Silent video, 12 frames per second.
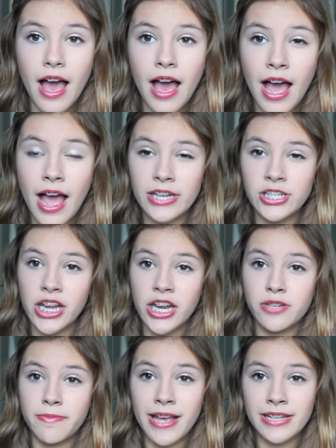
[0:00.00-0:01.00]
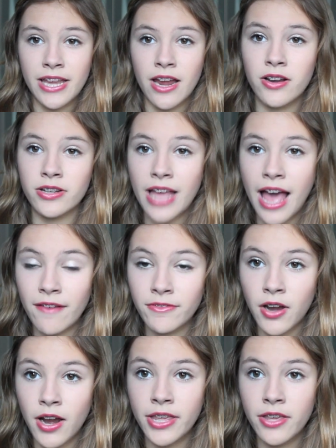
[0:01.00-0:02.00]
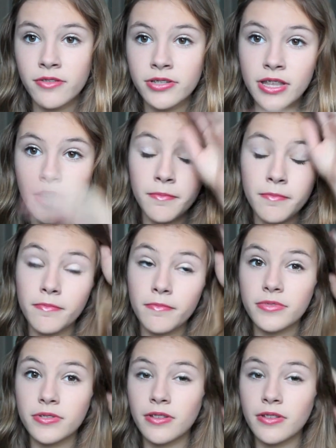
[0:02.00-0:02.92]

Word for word: I change mascaras after I use them